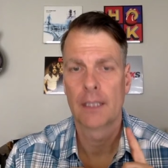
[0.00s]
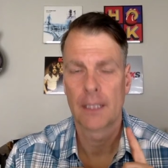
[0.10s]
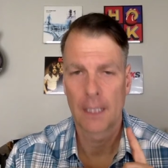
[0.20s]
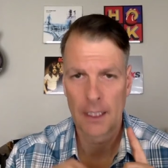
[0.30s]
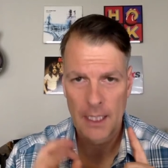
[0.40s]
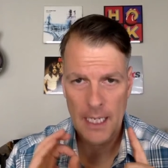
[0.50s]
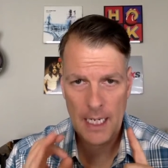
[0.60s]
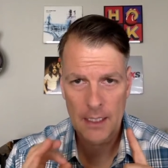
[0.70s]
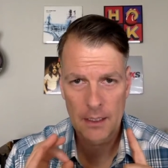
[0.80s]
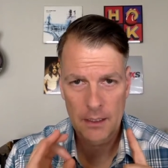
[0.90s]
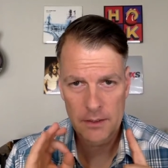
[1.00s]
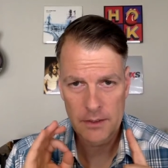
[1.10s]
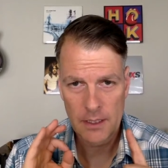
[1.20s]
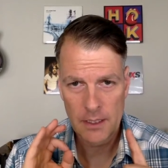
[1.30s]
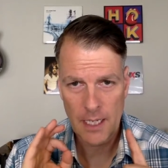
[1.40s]
And that is
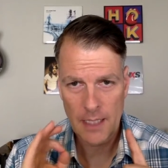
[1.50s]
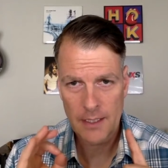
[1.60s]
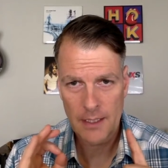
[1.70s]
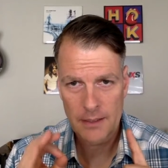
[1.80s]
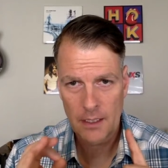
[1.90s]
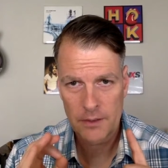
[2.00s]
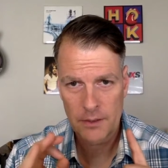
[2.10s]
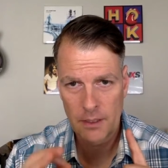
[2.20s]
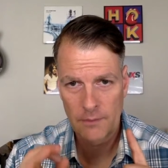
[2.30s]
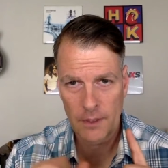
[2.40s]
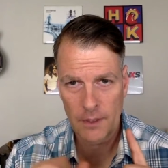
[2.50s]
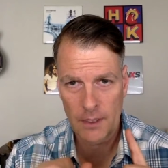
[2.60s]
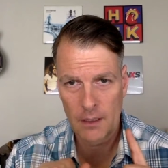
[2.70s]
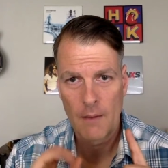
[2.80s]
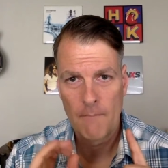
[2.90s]
the SSL
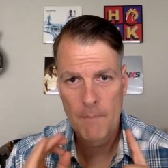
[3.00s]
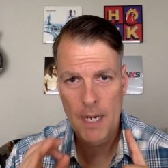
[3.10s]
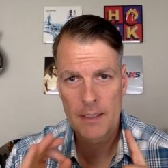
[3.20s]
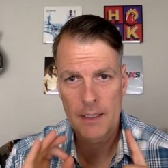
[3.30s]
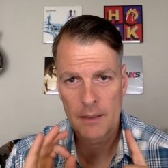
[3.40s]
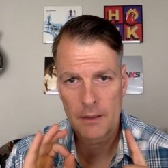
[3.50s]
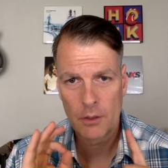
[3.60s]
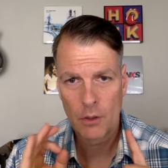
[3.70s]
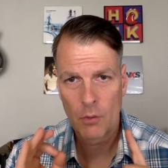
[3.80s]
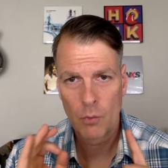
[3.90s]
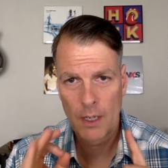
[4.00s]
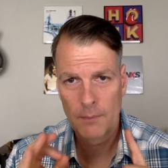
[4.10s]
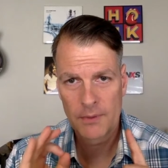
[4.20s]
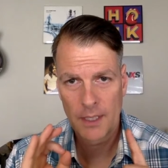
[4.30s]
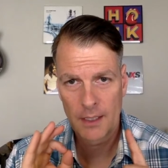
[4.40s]
certificate making your
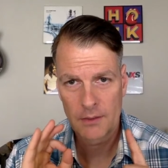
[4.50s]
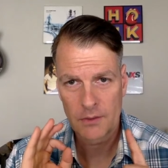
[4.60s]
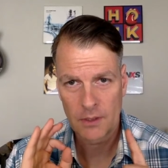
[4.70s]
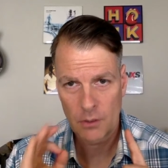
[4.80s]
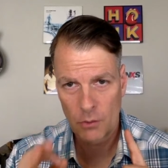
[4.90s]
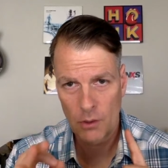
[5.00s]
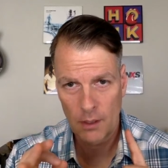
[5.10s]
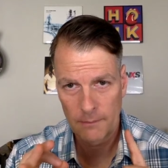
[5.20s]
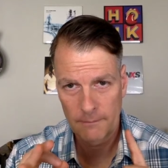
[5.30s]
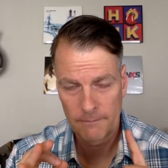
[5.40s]
website secure.